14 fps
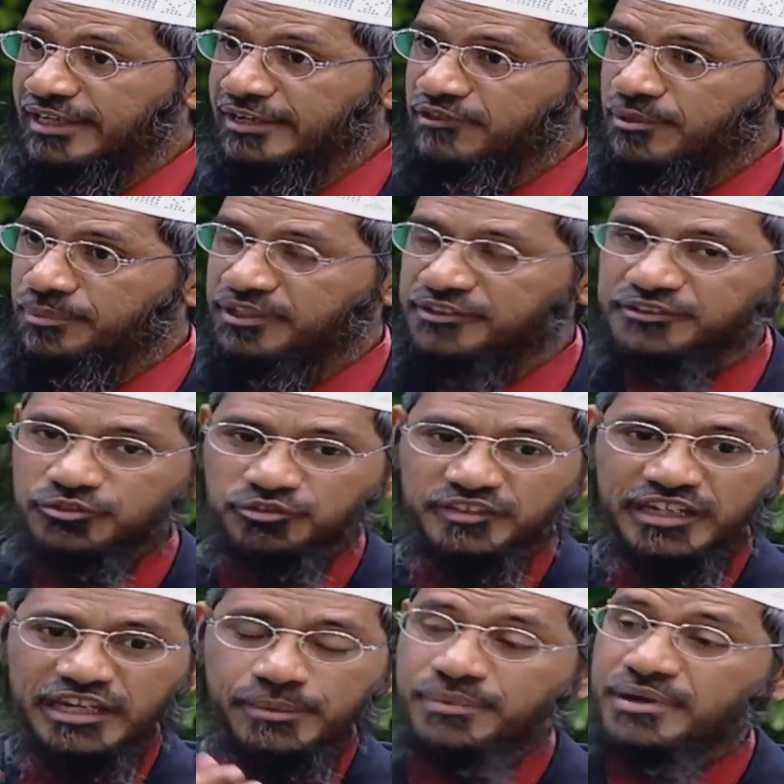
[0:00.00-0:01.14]
if the person who's
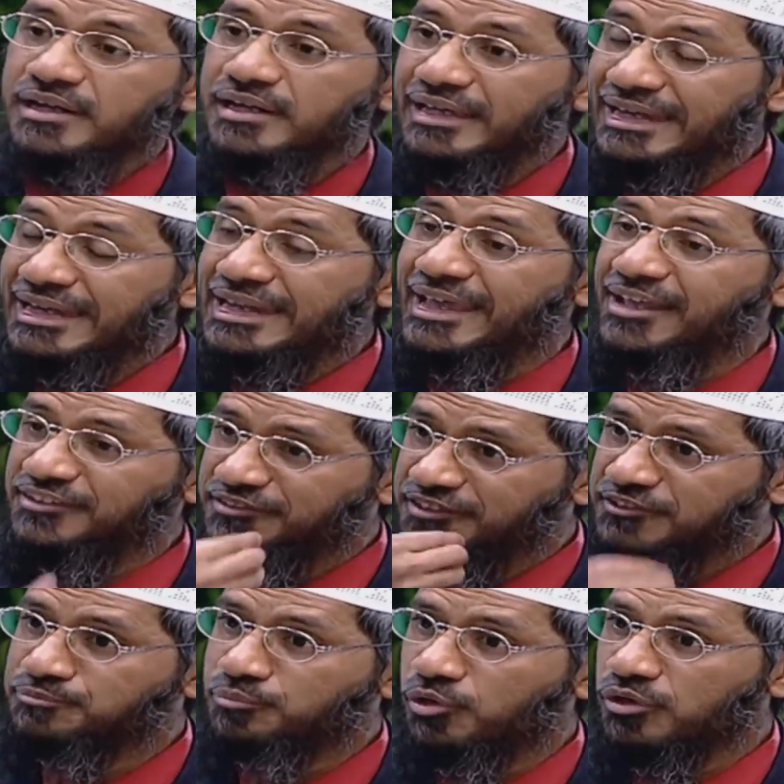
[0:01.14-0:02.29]
a neighbor inhales
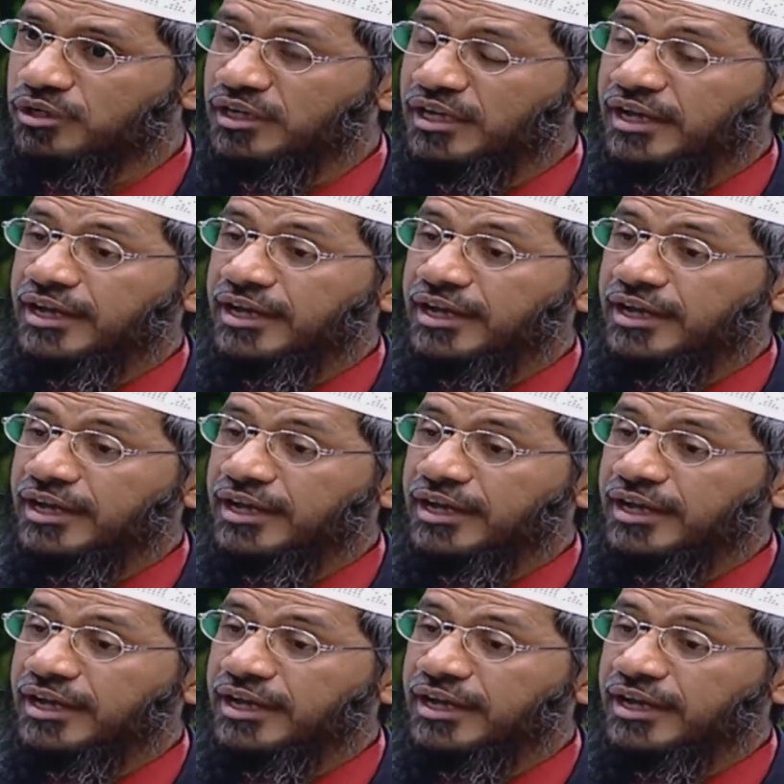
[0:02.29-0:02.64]
the smoke,